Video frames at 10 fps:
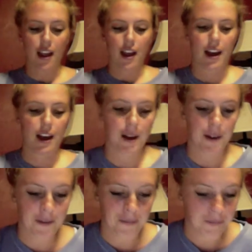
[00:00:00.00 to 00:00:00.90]

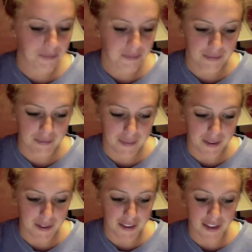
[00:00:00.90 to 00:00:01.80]
And
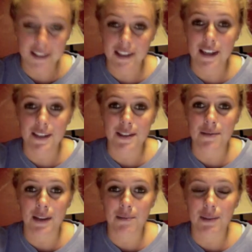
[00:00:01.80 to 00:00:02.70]
that's it. So
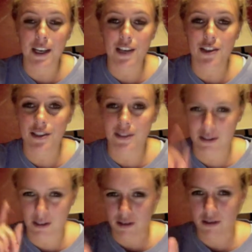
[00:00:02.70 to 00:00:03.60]
my
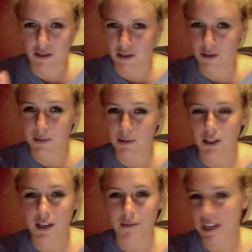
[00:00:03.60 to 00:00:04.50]
implications: use
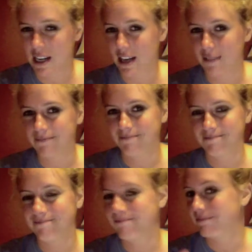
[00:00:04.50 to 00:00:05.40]
multimedia.
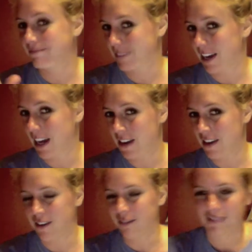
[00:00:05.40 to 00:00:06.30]
I
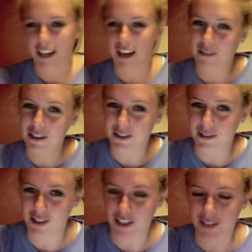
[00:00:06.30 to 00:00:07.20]
know. I
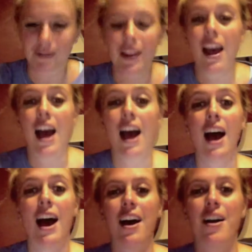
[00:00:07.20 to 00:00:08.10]
researched it.
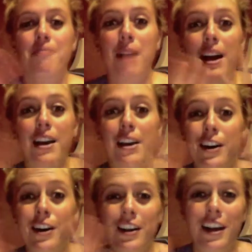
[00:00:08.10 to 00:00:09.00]
Bye,
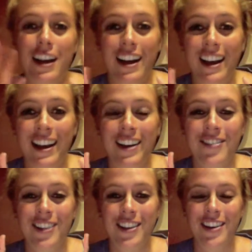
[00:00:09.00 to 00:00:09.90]
y'all. I
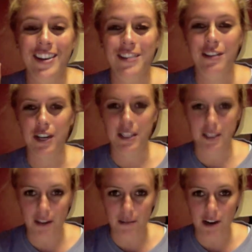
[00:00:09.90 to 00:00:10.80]
hope that you guys have a great
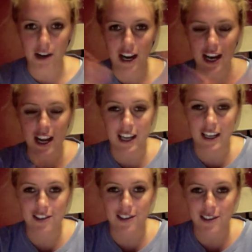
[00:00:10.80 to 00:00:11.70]
summer and
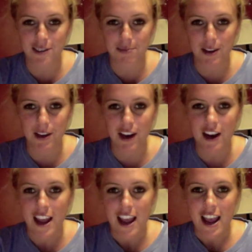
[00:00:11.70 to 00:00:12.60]
internship
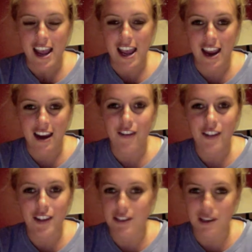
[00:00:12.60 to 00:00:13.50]
year, and
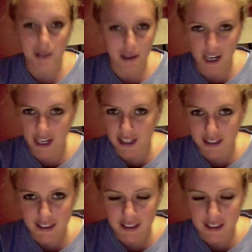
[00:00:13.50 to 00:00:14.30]
everything's going to be great.